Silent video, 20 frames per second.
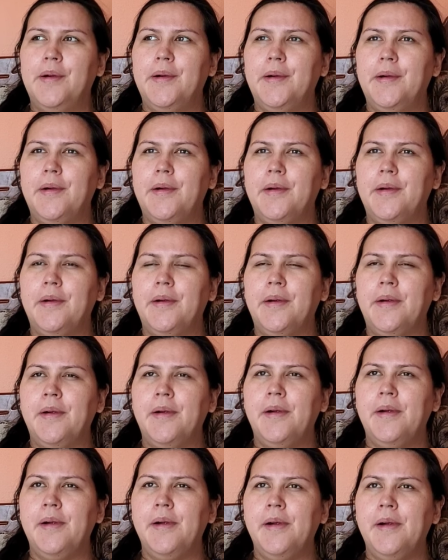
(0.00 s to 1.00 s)

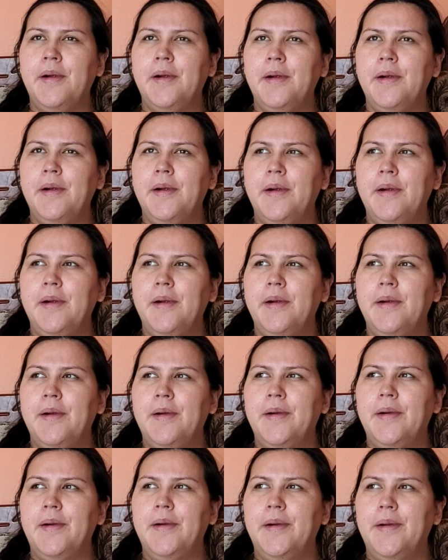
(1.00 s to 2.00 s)

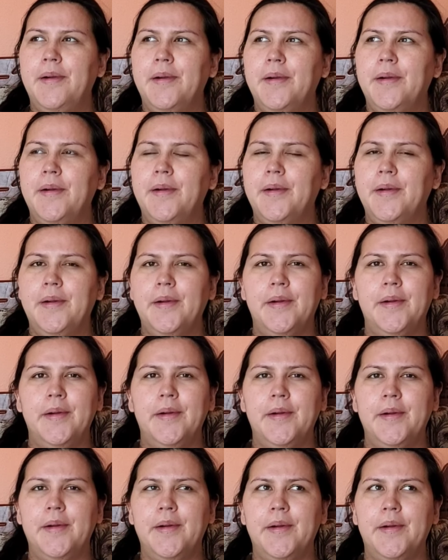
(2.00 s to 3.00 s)

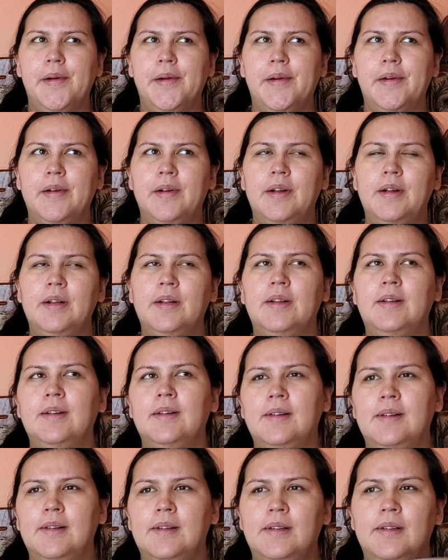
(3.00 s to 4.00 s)

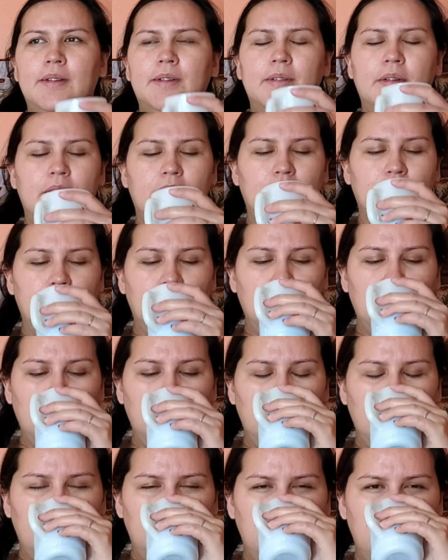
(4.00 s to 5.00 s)

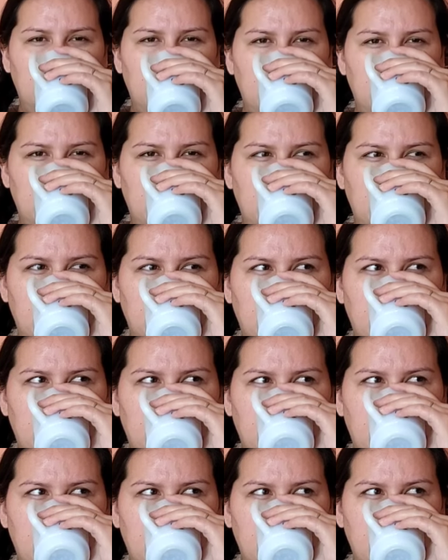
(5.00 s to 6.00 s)

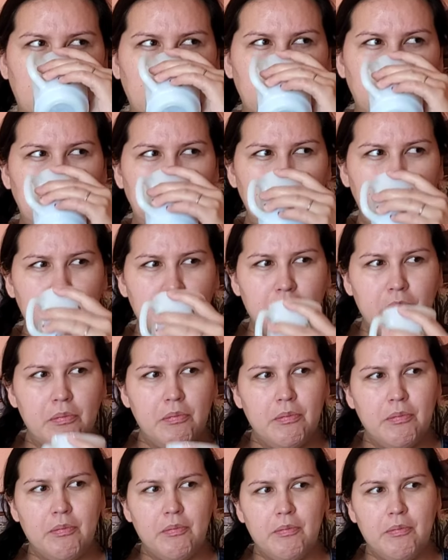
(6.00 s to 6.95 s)
Nothing is said.